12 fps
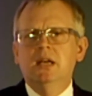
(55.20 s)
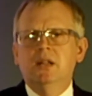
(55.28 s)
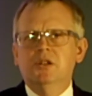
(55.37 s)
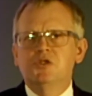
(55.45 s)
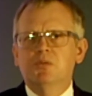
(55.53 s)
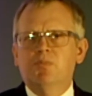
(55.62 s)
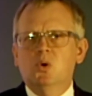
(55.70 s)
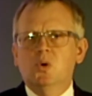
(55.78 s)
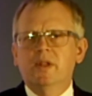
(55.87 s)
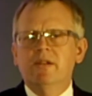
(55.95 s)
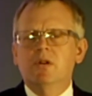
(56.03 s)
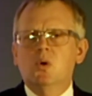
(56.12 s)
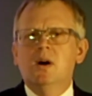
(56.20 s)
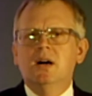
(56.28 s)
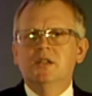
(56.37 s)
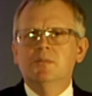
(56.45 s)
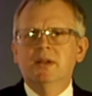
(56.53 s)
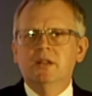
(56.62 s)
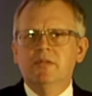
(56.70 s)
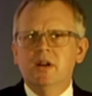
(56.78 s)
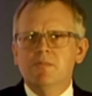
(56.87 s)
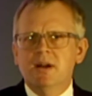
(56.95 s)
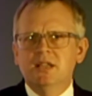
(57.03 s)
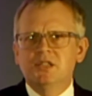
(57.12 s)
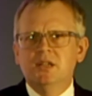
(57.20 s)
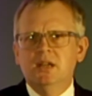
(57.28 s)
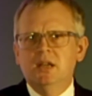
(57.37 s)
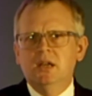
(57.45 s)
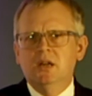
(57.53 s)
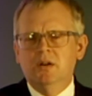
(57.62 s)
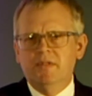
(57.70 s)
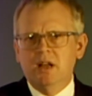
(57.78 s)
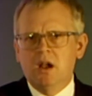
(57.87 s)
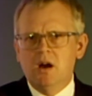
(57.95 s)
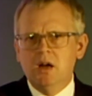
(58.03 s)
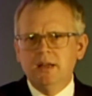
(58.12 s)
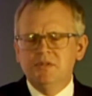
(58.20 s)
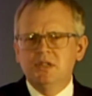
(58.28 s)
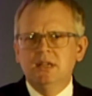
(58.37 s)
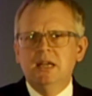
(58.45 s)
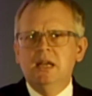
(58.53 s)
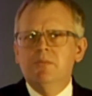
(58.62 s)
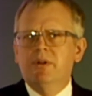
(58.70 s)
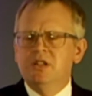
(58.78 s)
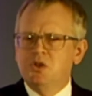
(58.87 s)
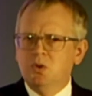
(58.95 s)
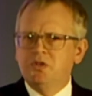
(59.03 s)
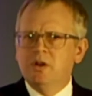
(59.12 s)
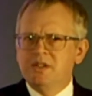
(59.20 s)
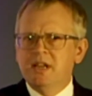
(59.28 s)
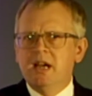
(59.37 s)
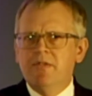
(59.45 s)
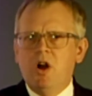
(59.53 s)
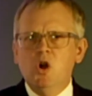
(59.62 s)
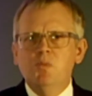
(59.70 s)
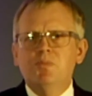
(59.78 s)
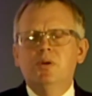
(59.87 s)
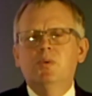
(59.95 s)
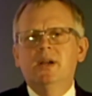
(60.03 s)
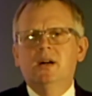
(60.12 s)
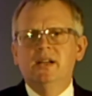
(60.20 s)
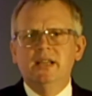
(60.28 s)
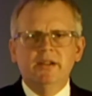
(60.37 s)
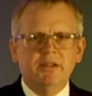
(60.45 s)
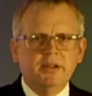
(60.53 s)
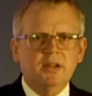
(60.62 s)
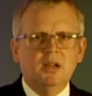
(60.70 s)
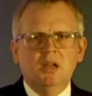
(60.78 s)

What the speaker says: the support they require to make the very best of their lives. But it's also a day of hope. We are here in